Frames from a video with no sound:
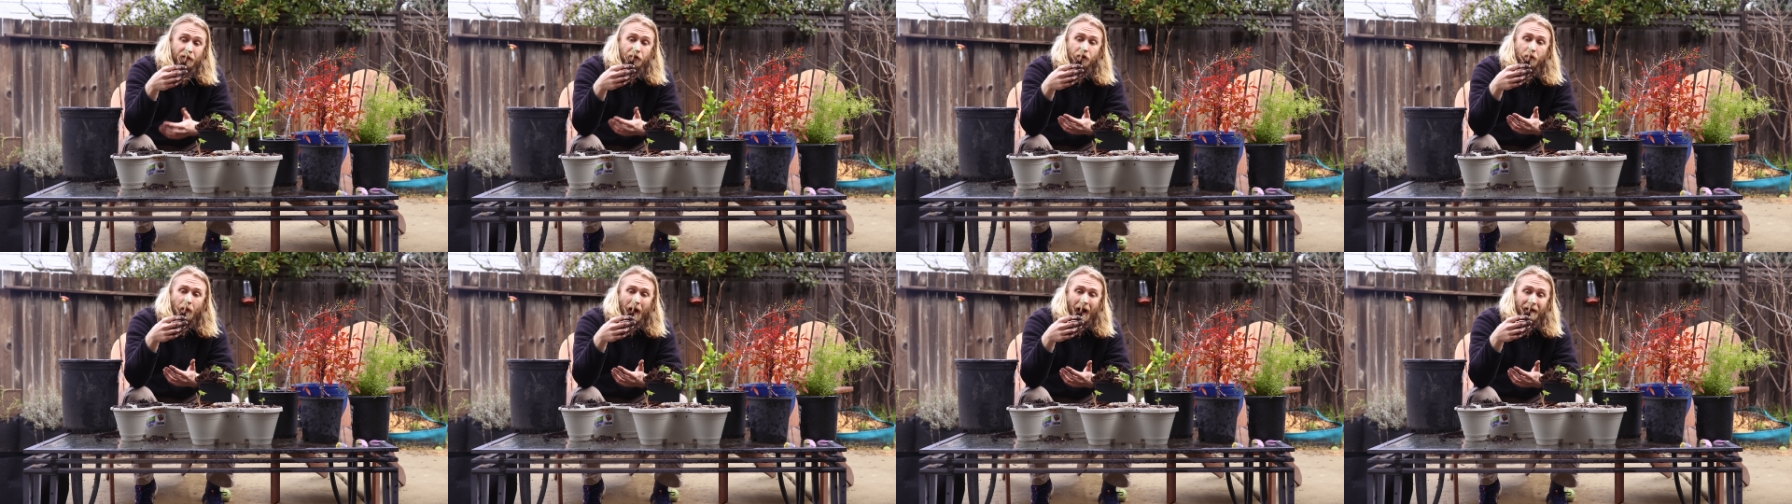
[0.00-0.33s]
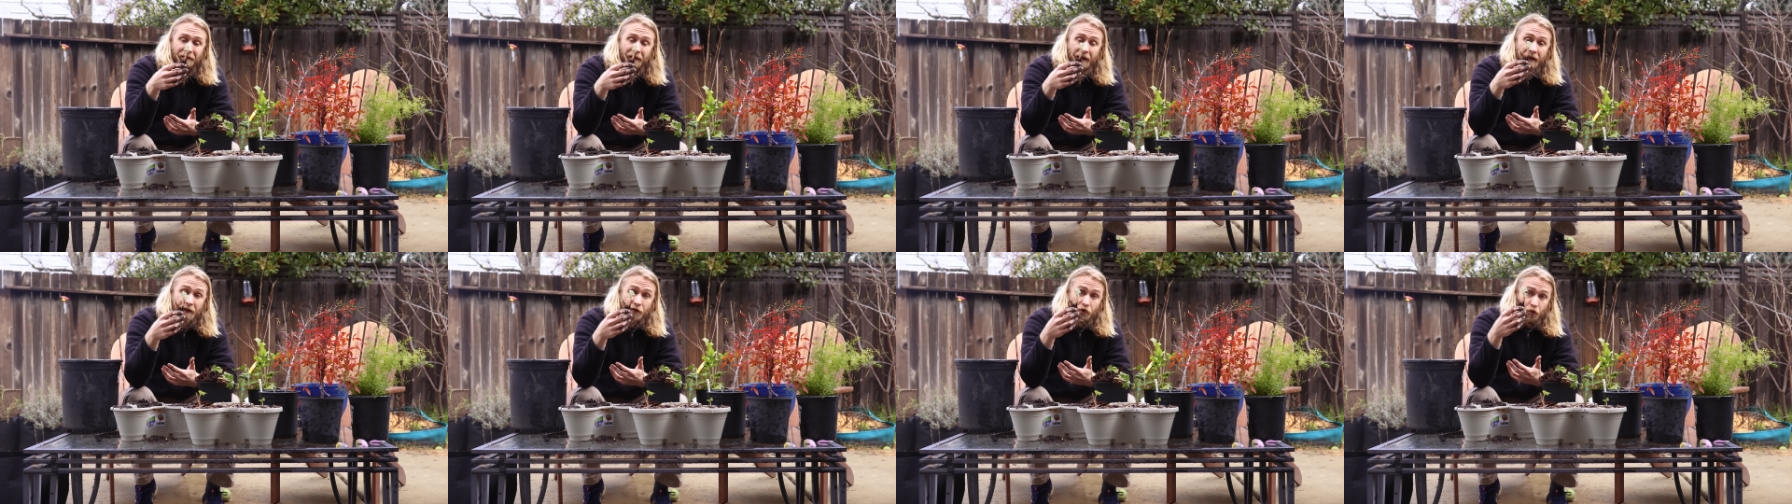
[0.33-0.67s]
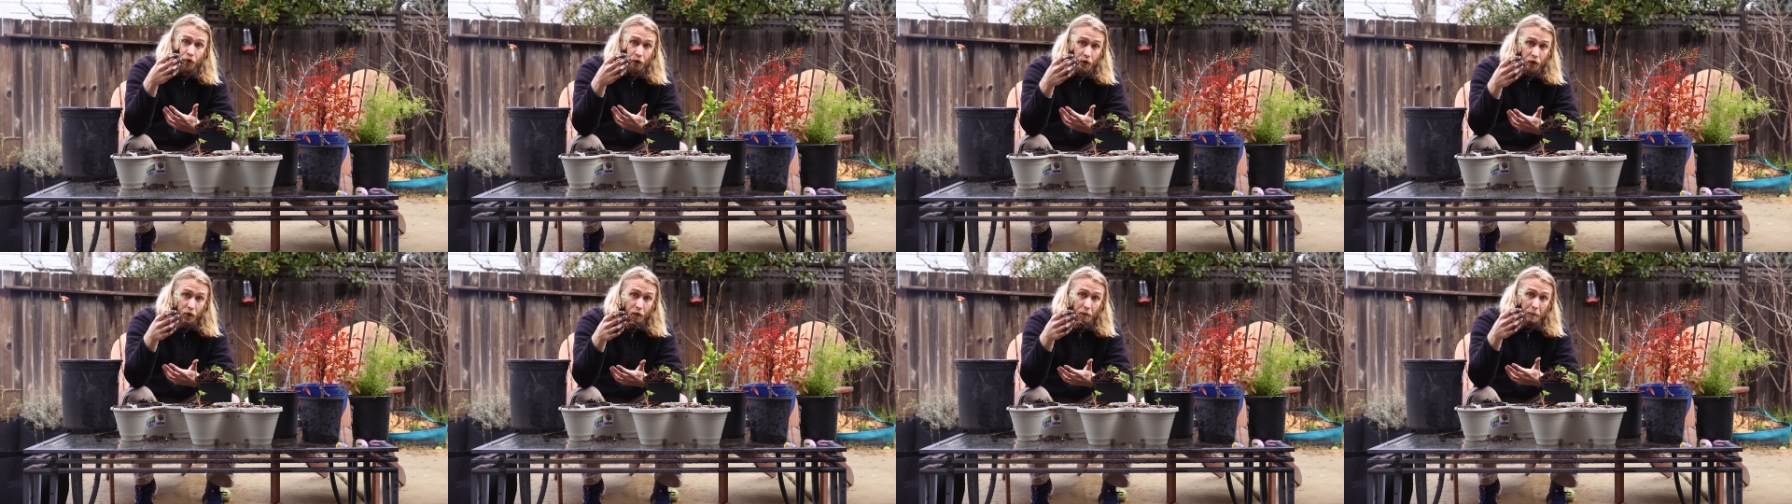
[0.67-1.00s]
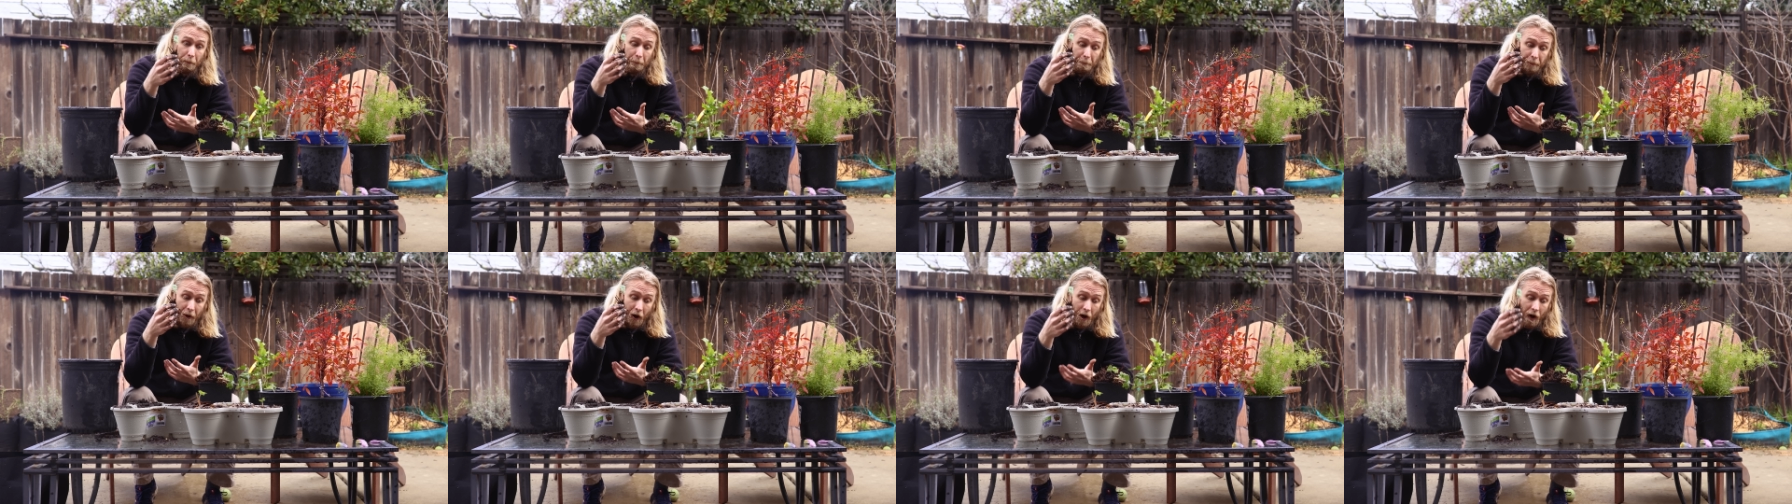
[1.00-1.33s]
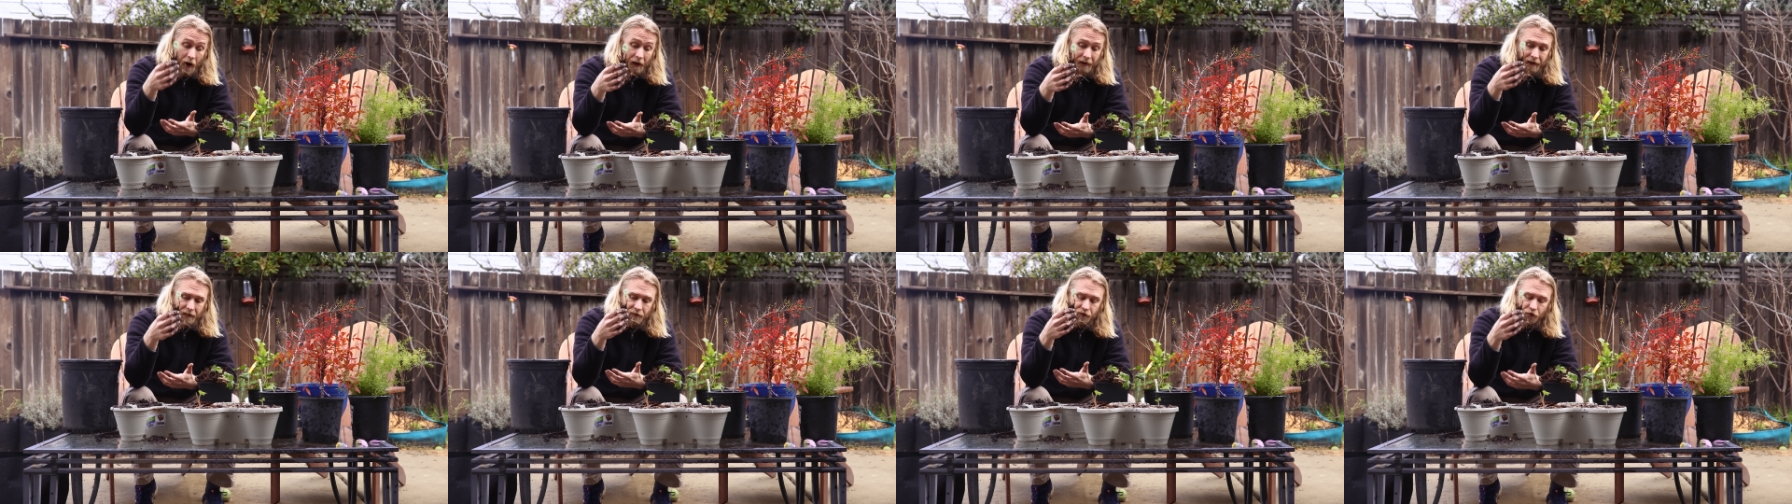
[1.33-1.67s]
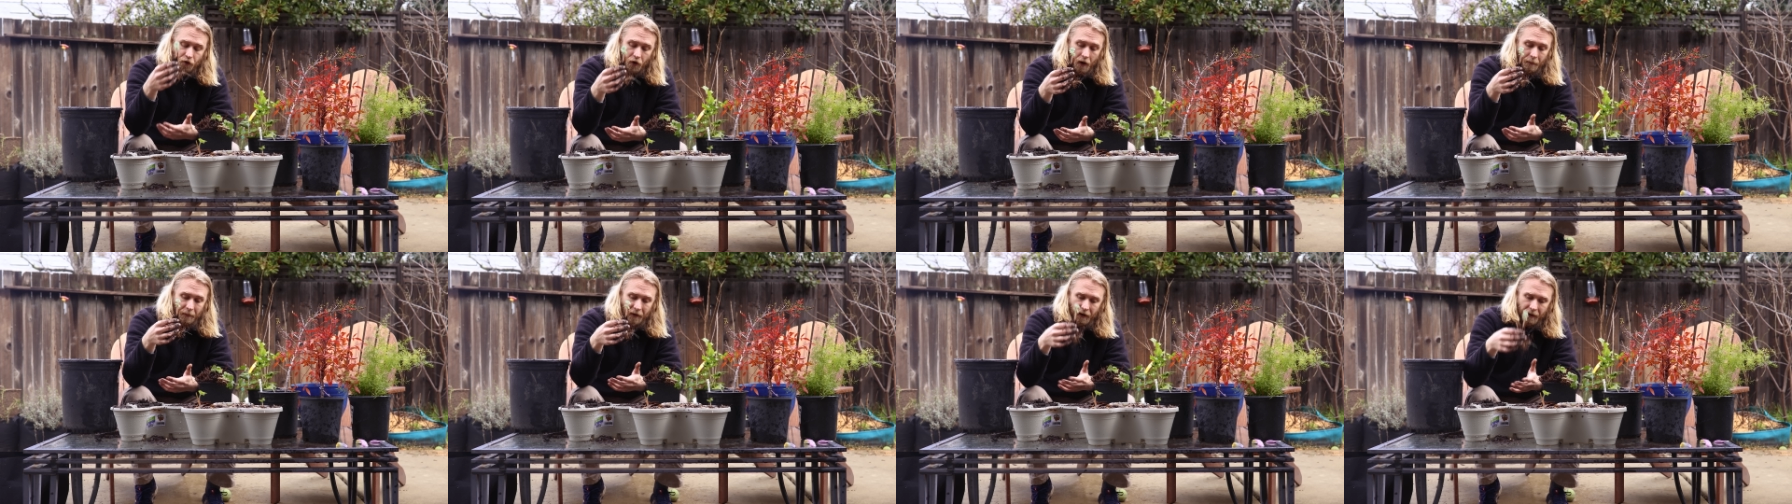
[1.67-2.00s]
you do have a true potted
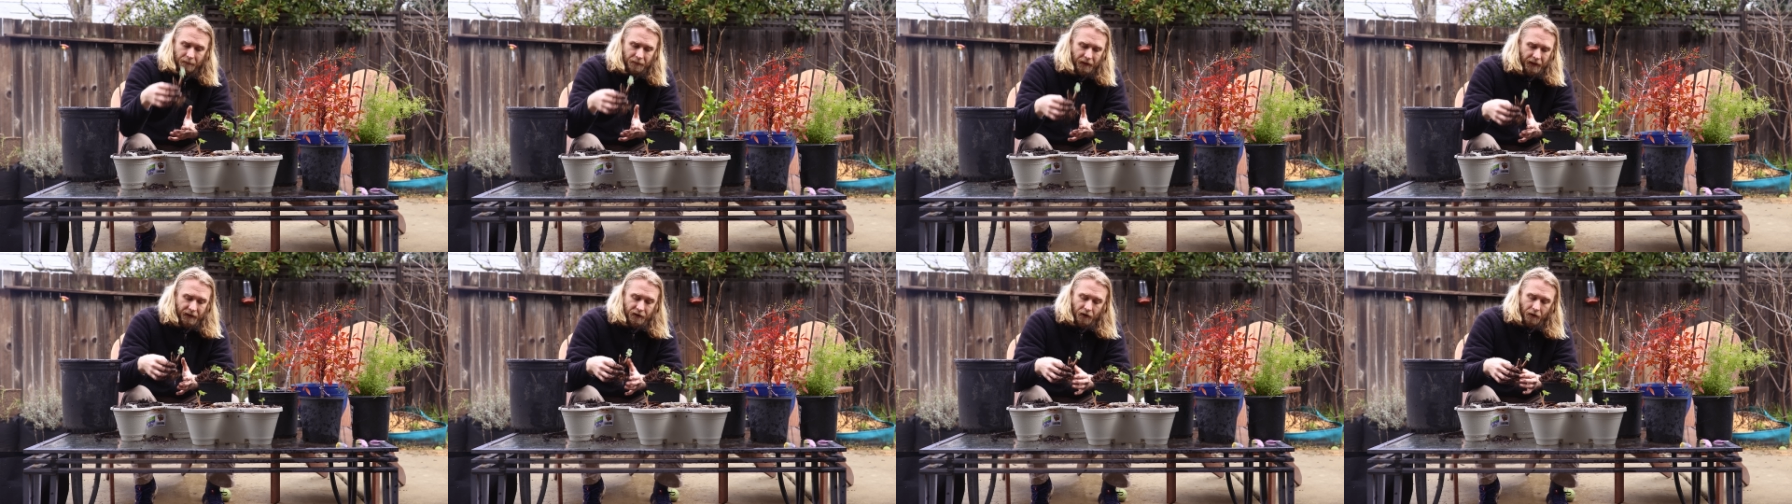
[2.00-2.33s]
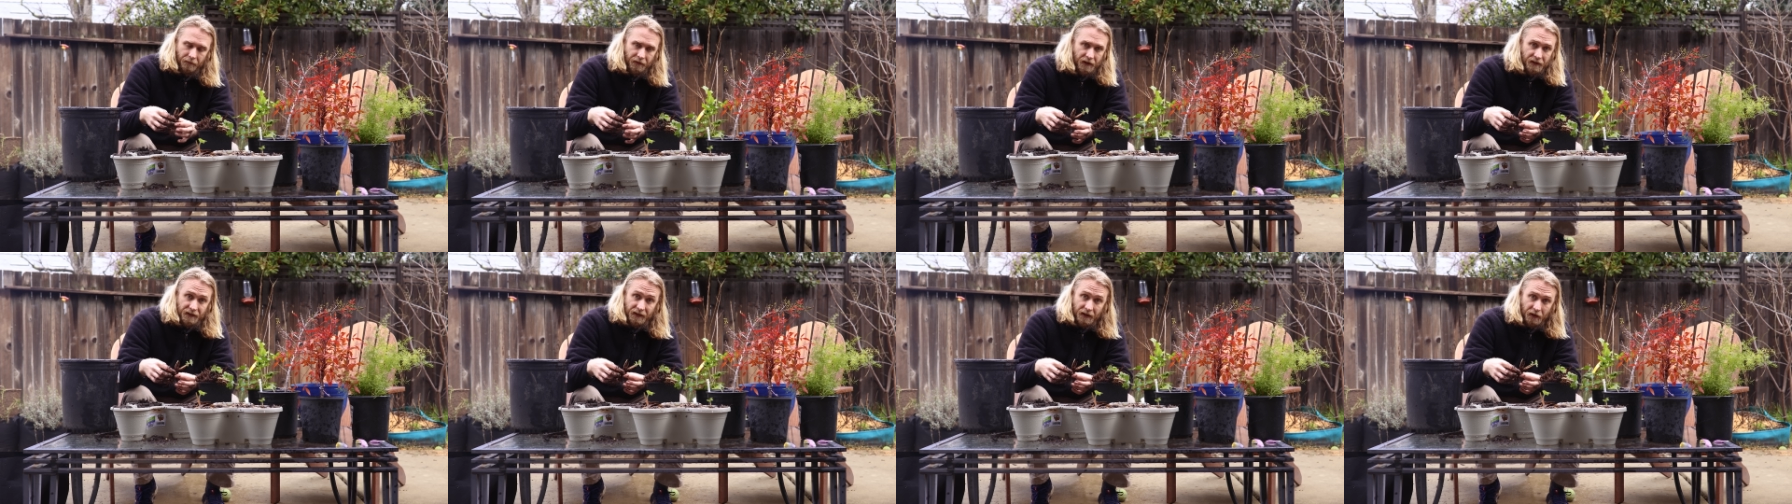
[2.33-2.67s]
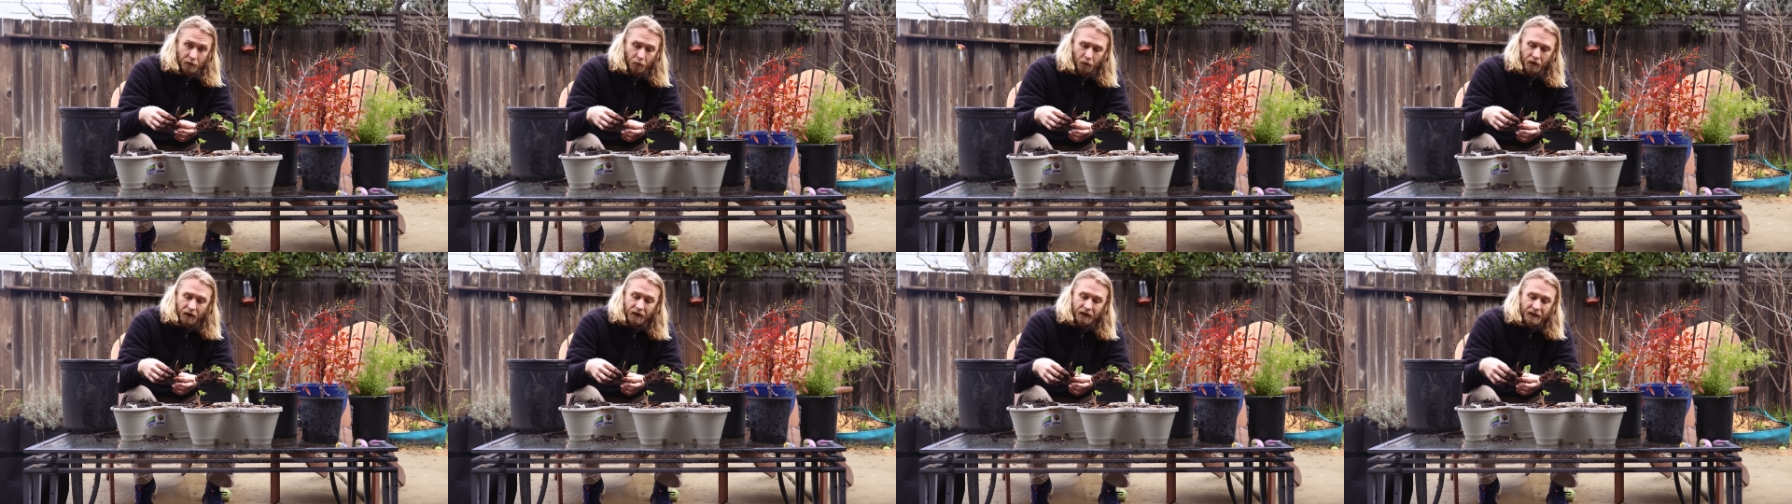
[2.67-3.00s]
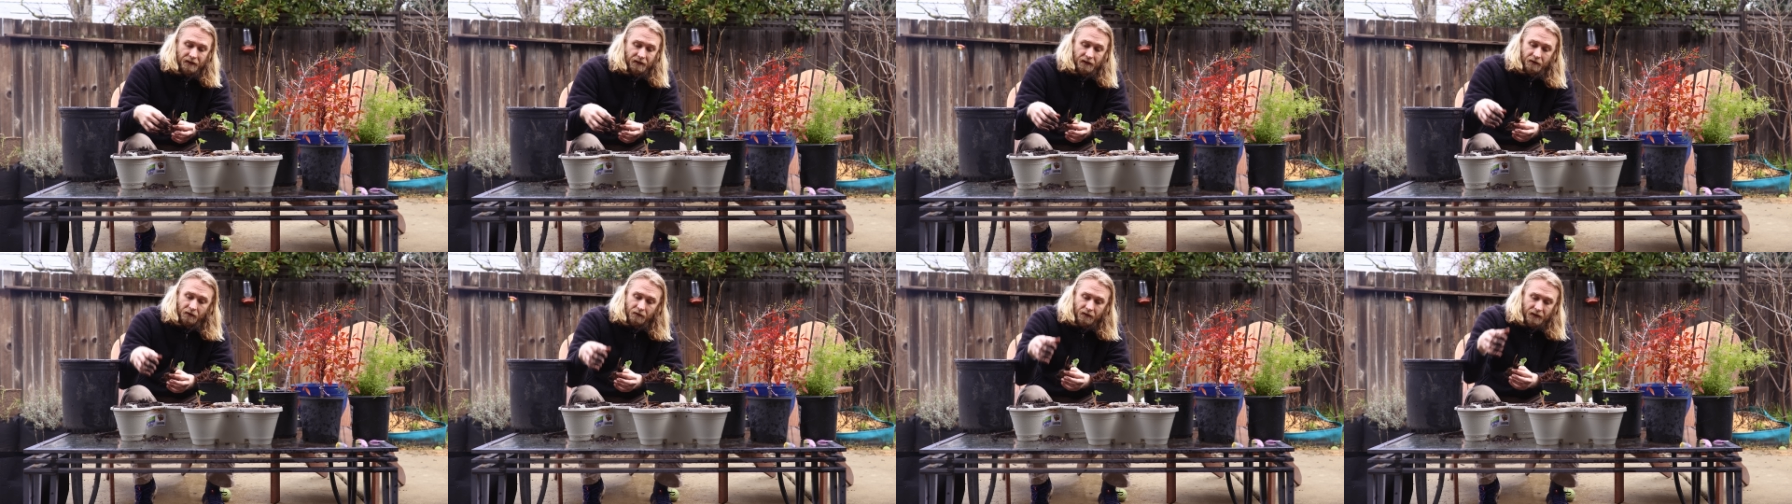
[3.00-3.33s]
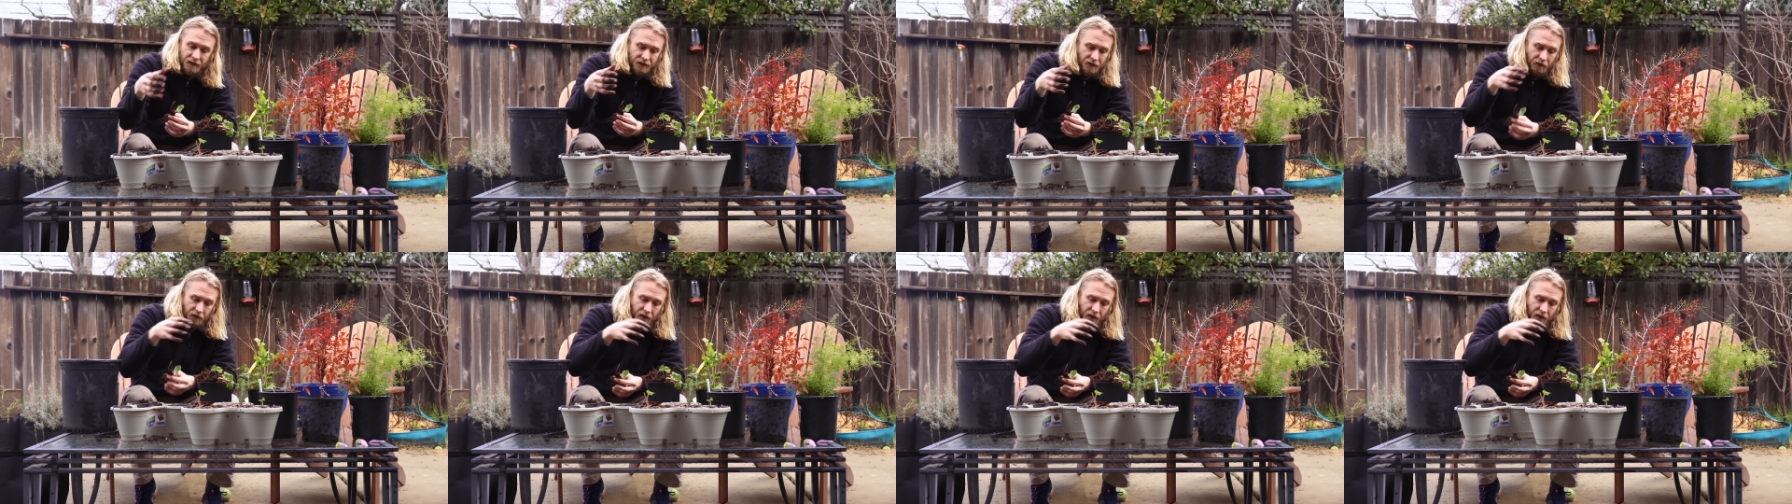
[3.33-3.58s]
strawberry plant, obviously you wouldn't need to do this.